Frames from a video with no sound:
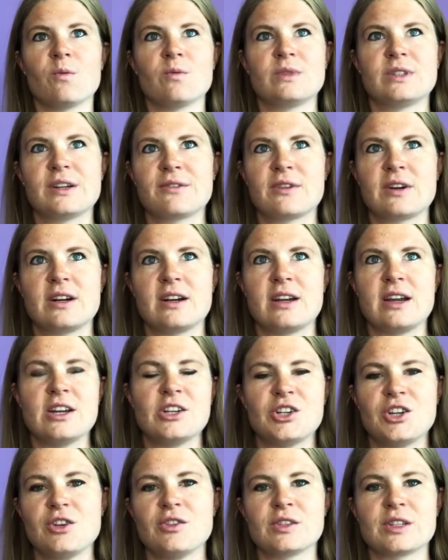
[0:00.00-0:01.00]
different
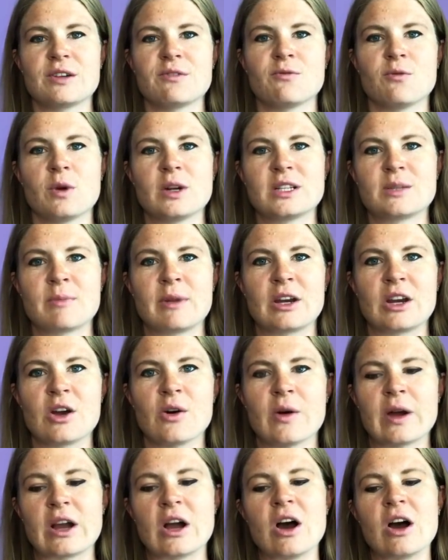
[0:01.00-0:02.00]
issues of what's been
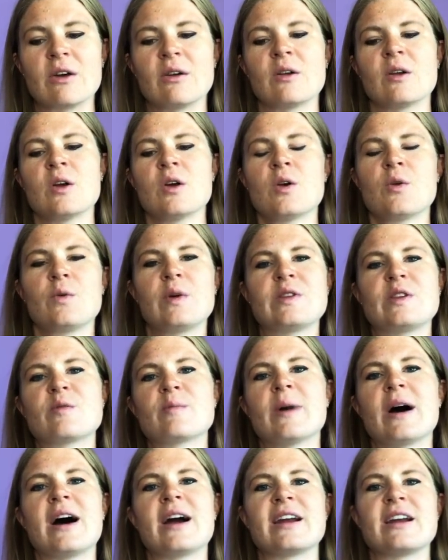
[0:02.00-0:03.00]
going on with your
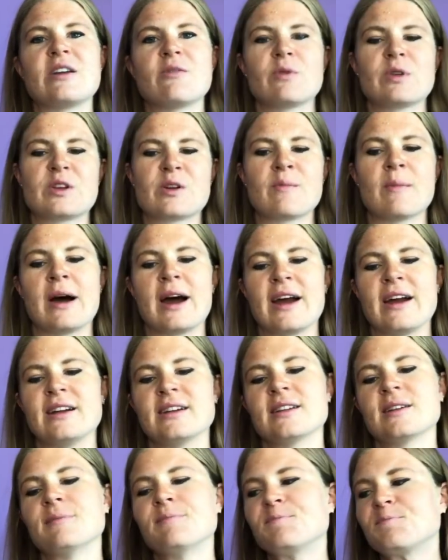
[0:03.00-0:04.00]
body, with your
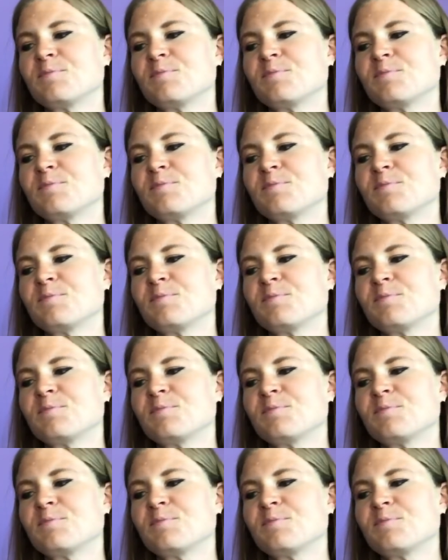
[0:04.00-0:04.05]
mind.